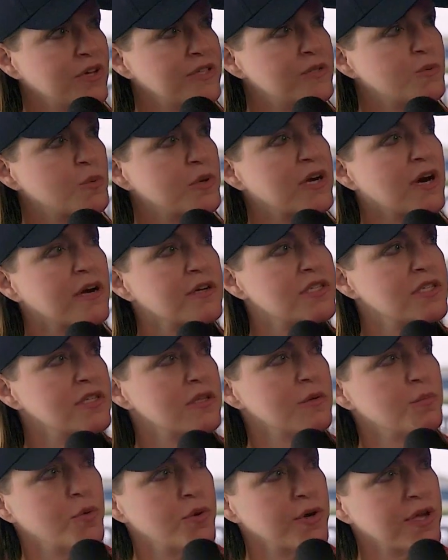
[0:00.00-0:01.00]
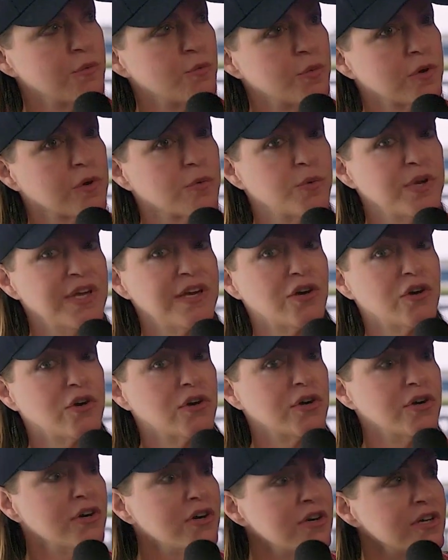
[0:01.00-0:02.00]
once we got to the point where we
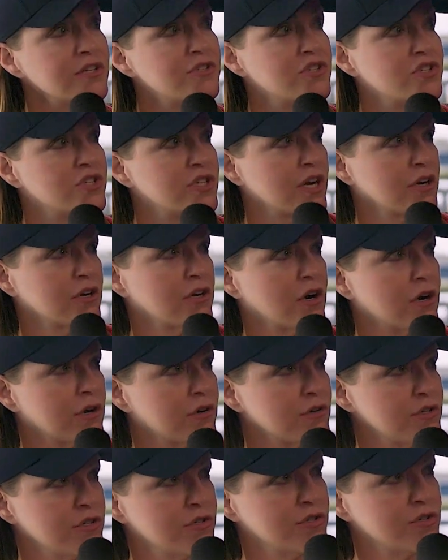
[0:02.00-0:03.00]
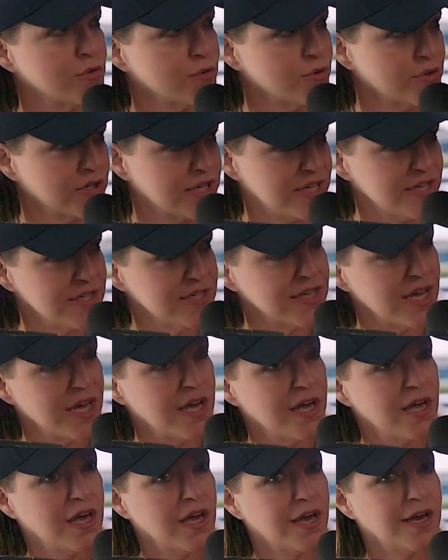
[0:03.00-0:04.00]
could share our stories
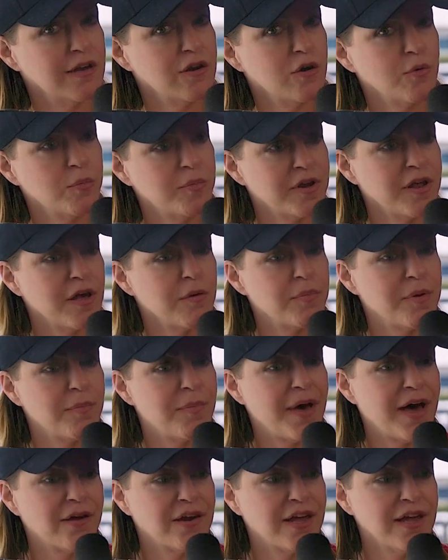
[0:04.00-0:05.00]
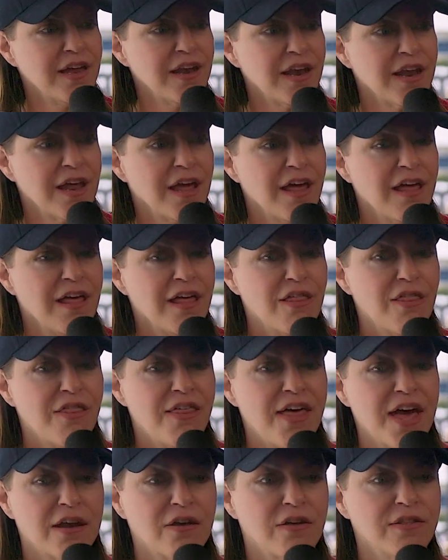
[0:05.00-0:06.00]
and open up about it,
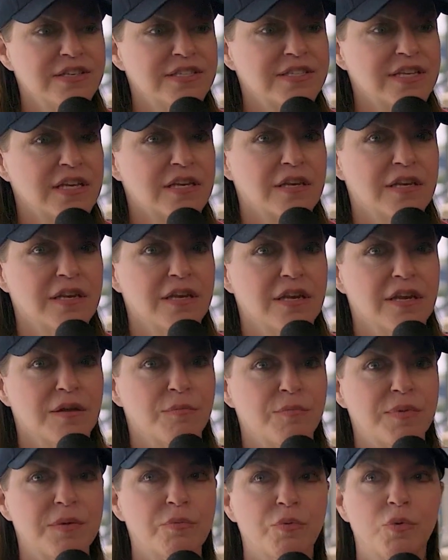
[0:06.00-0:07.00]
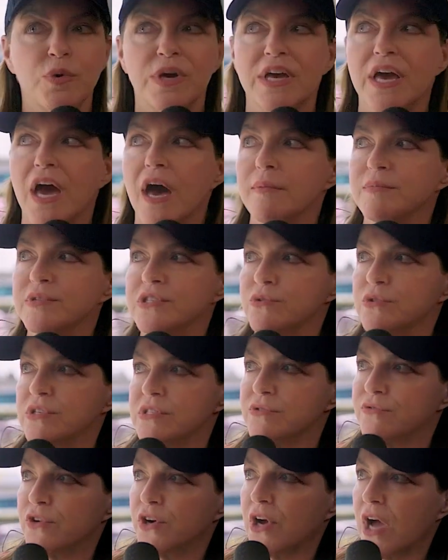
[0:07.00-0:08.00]
then all of a sudden people would come to
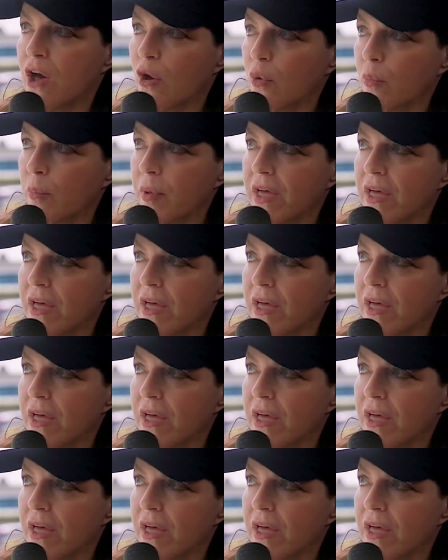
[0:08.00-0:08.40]
us for help.